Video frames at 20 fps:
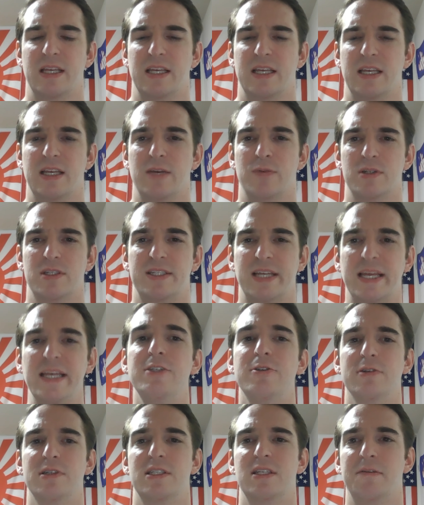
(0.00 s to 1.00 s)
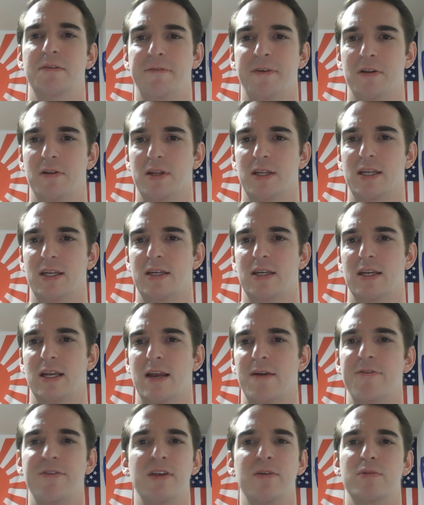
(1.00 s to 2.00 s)
it was dangerous. It felt like
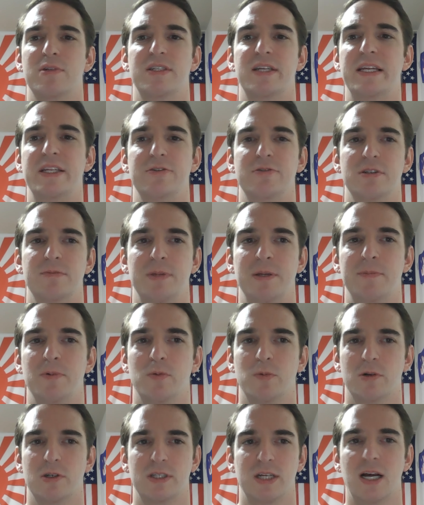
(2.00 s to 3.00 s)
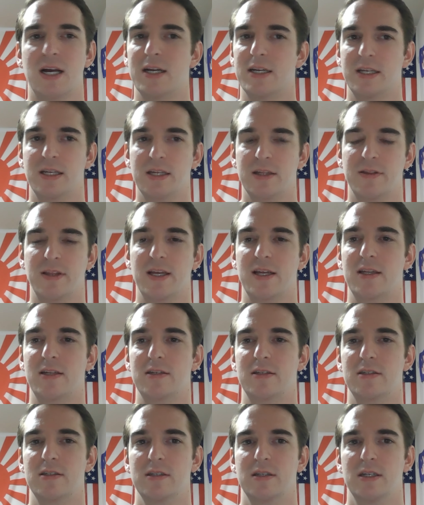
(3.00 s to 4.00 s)
everything was dangerous. People were dying that
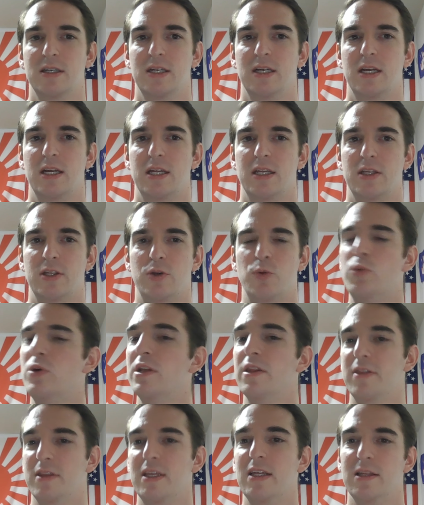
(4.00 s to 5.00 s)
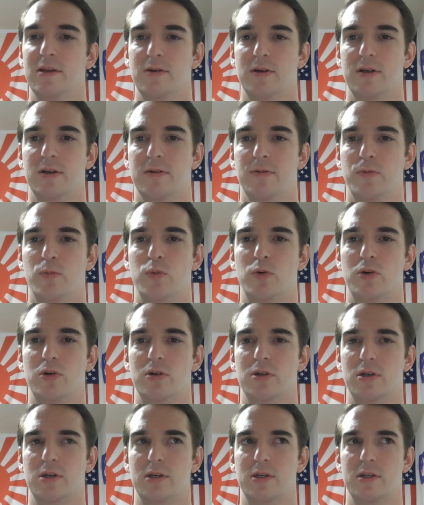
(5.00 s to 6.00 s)
you wouldn't think
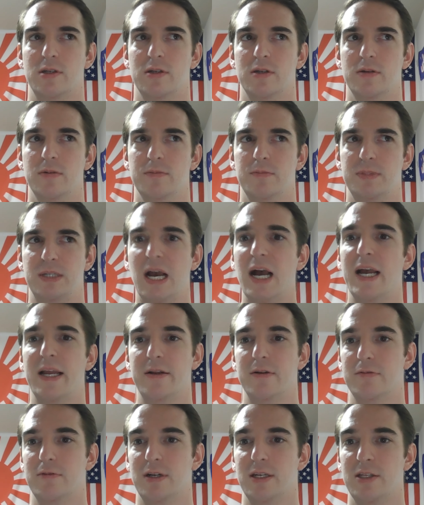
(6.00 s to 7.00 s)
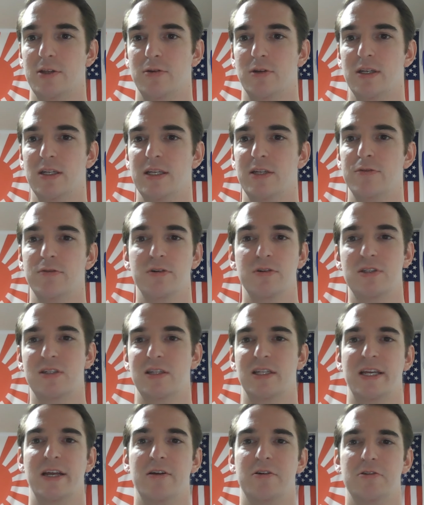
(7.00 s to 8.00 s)
would die, right? You get introduced to the
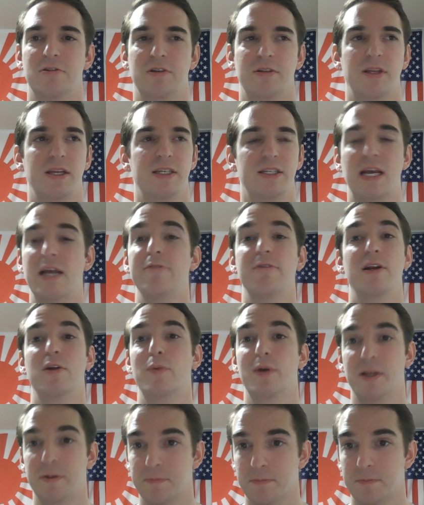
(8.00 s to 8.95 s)
character and they die right away.